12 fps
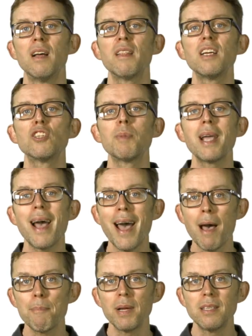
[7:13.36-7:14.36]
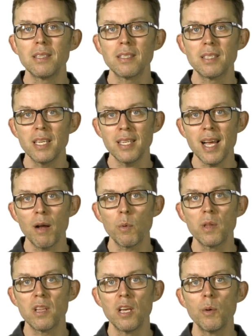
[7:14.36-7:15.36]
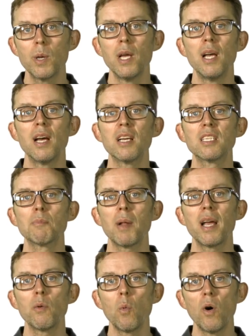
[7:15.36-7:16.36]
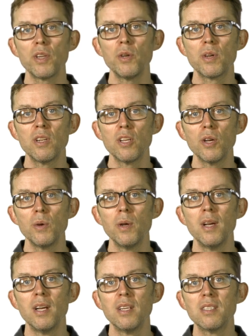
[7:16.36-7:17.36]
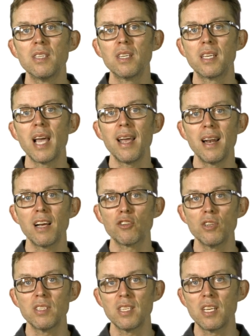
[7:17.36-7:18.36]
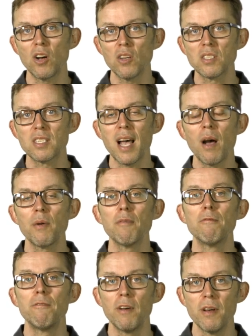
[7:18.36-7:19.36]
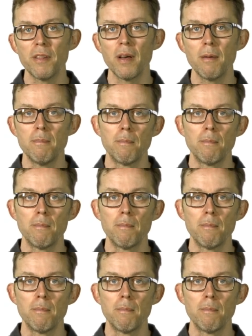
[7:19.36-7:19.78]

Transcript: They should be happy to sit down with you and explain what you can do to get electricity costs down further.